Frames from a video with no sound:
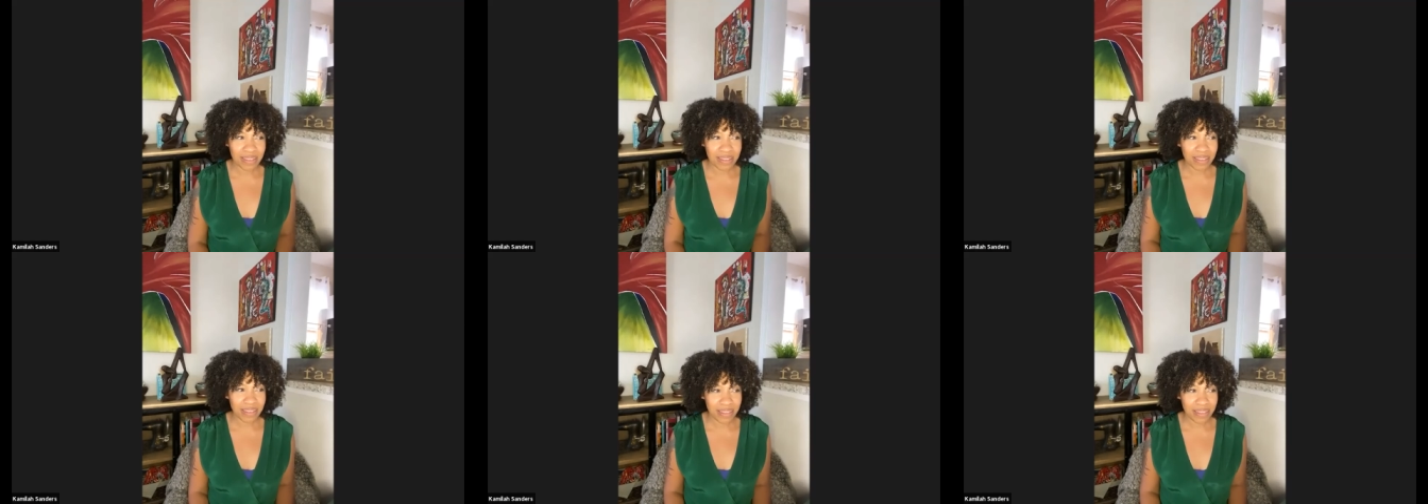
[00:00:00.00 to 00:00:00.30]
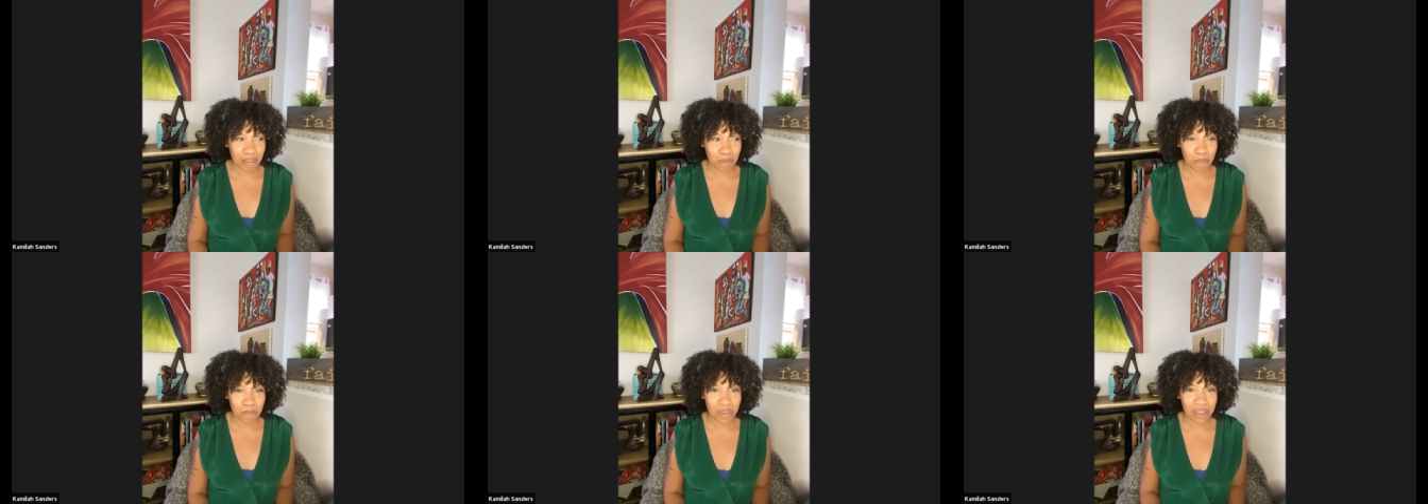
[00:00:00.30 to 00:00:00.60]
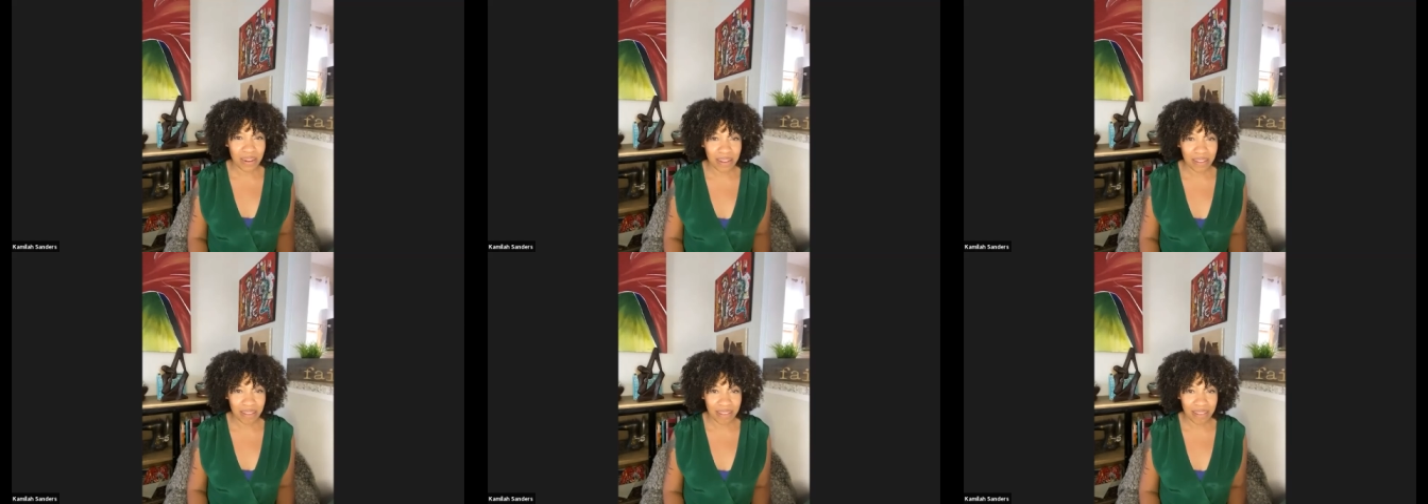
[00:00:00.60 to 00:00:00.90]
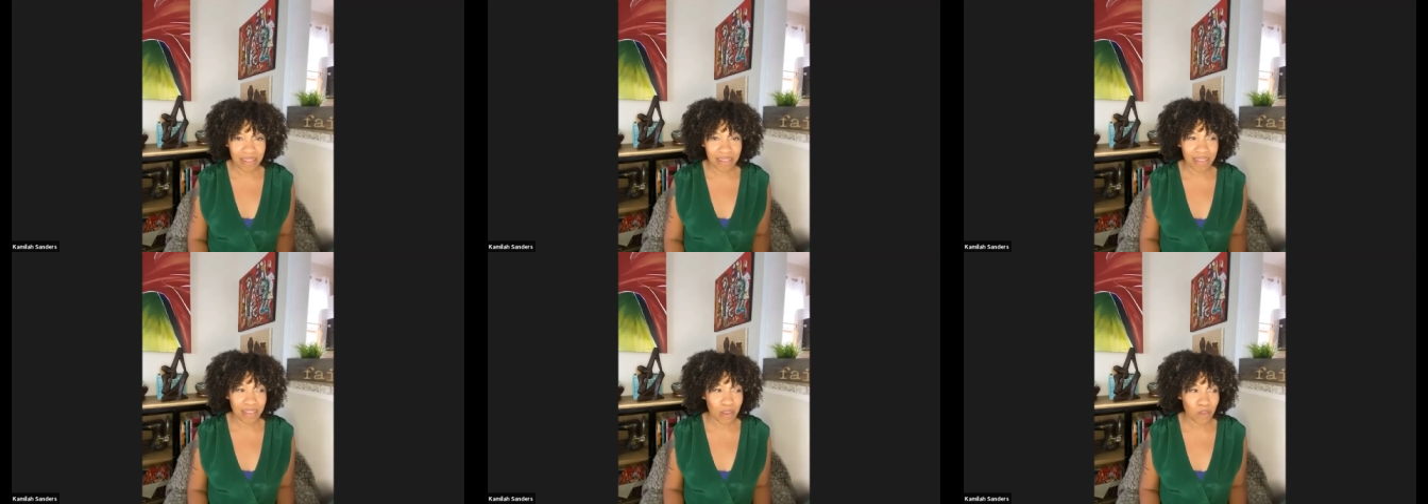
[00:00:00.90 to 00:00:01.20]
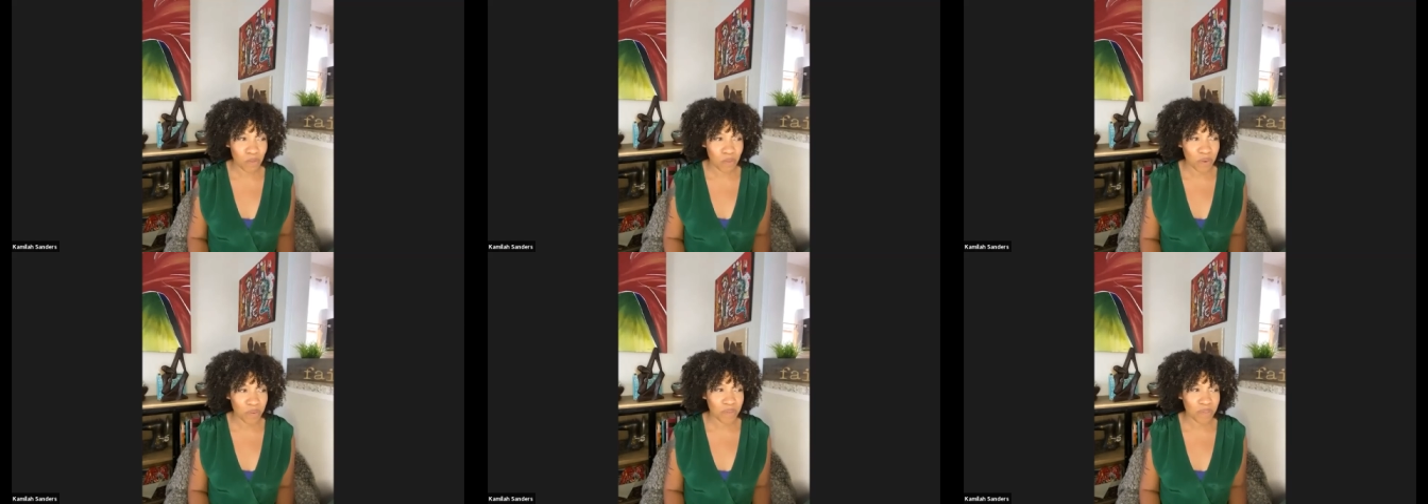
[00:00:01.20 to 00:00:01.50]
just a minute to see if
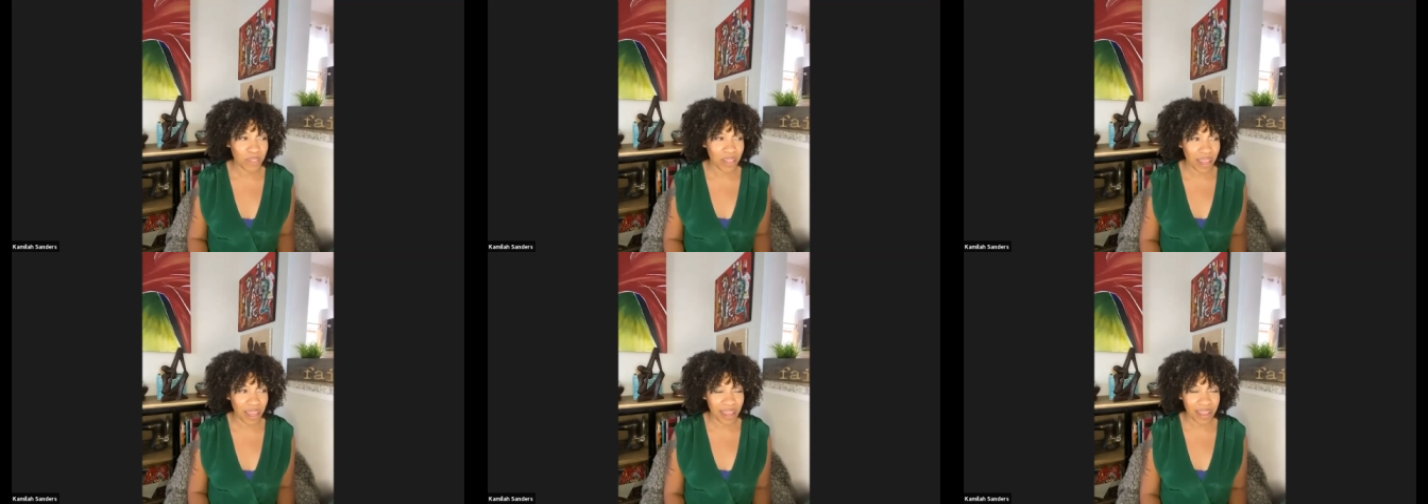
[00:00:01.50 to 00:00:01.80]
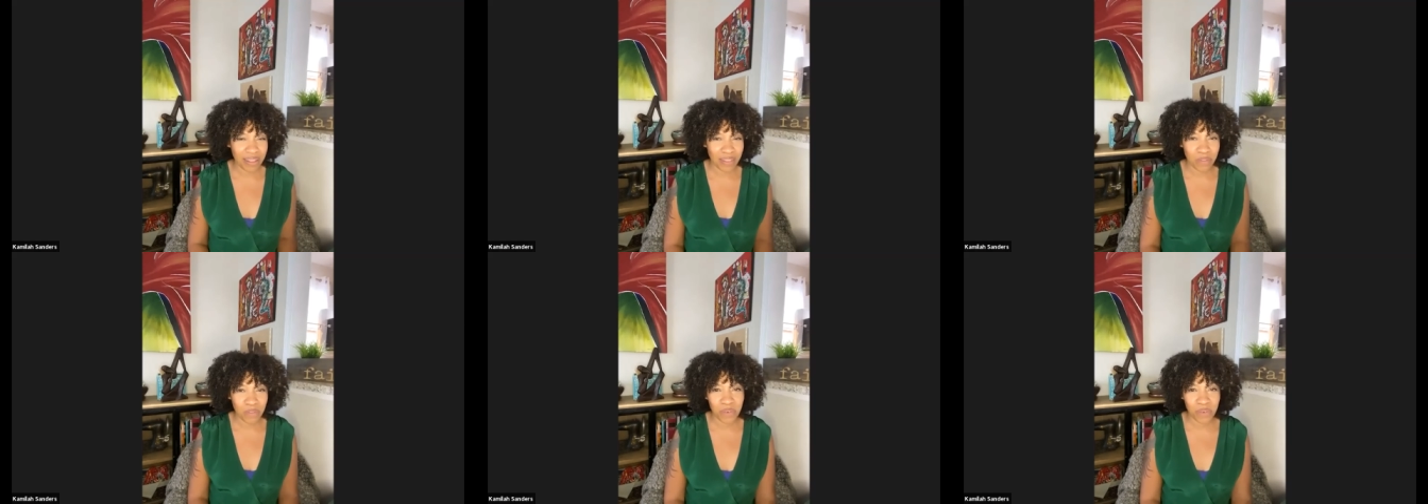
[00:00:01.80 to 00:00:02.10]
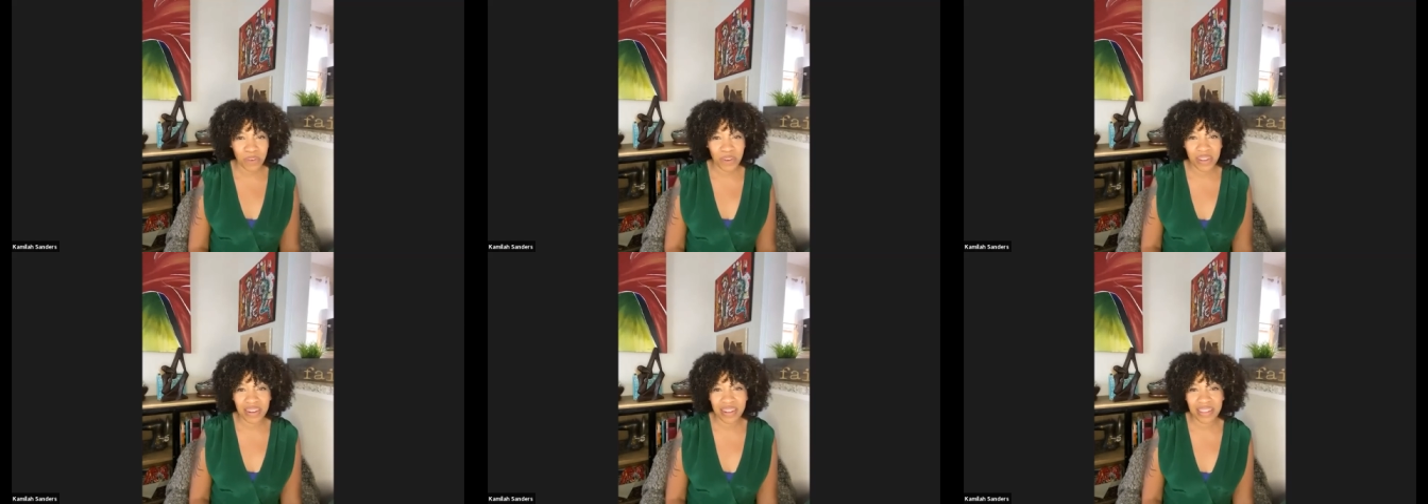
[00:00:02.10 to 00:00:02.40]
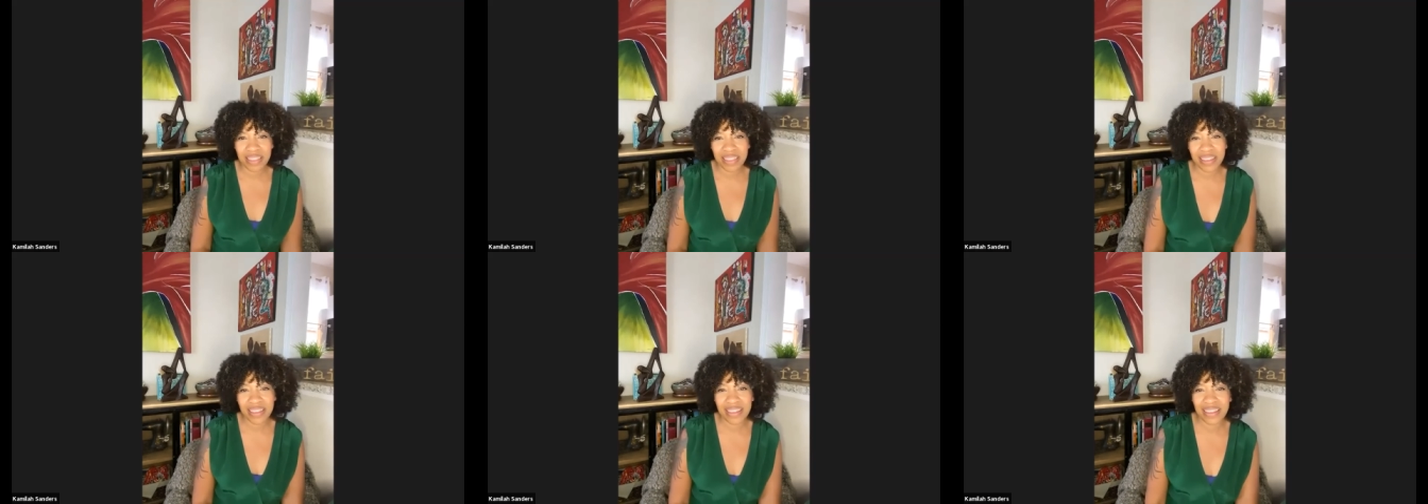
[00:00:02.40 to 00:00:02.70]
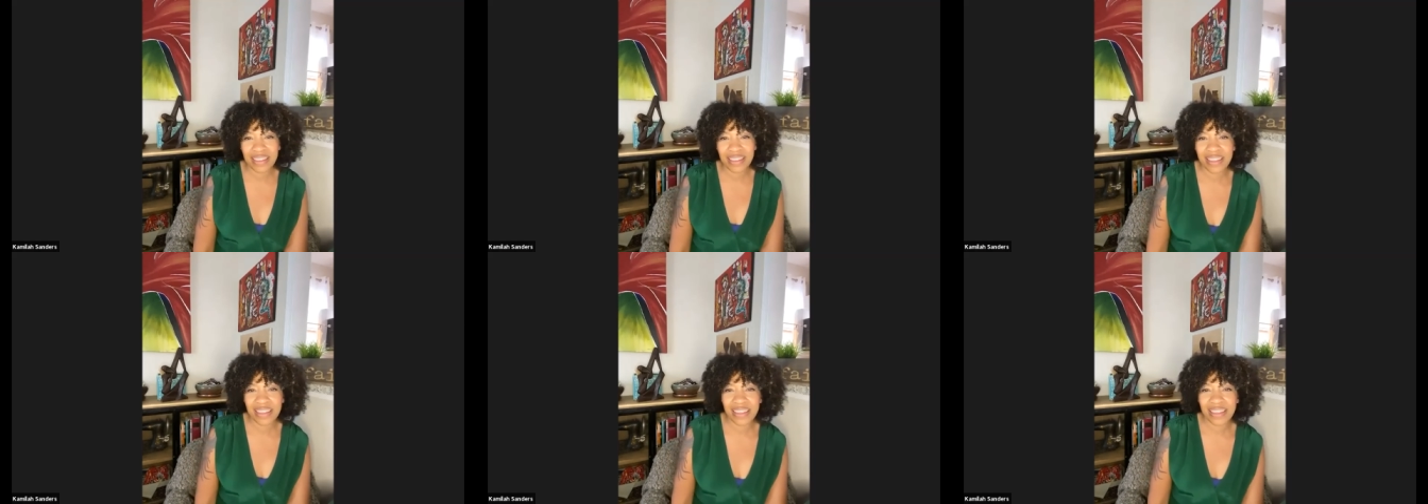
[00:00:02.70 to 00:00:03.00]
we're flagged for
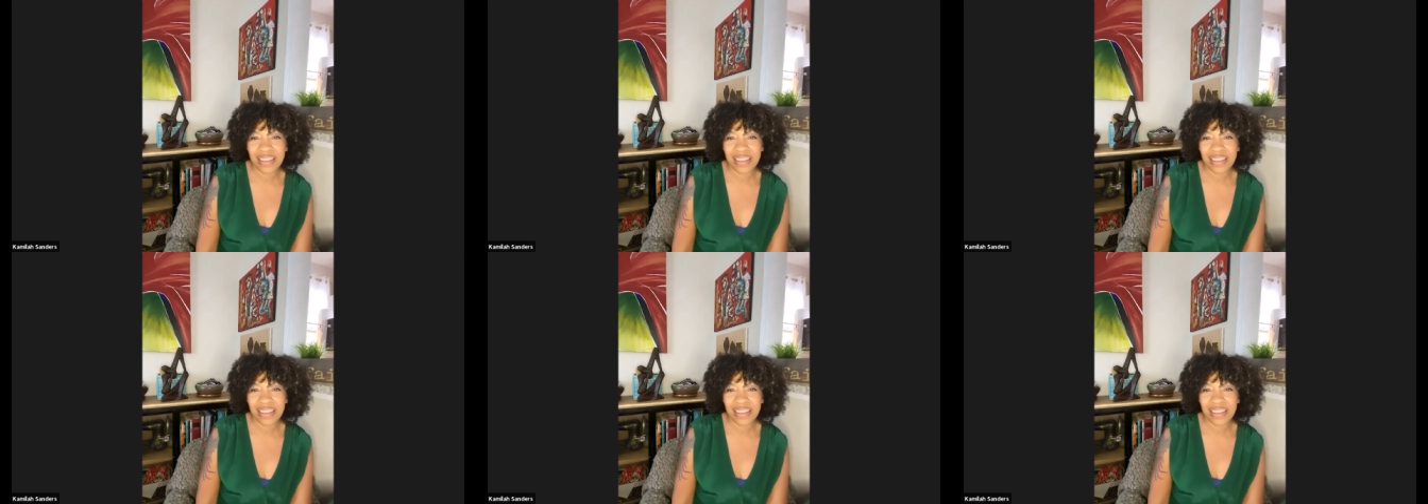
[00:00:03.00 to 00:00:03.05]
anything.